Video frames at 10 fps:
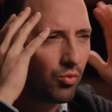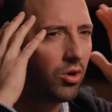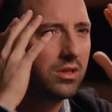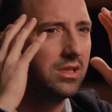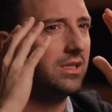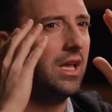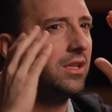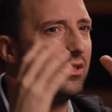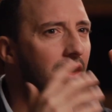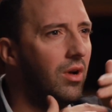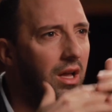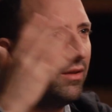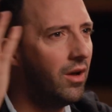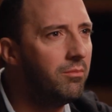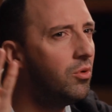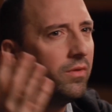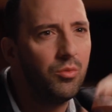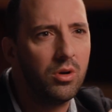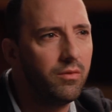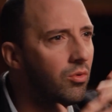works in his head. So a movie
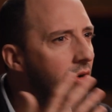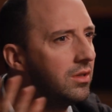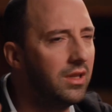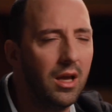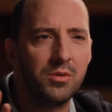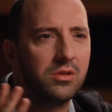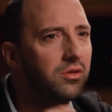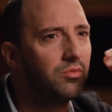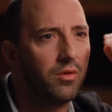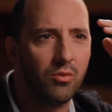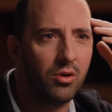would have worked, the episodes would have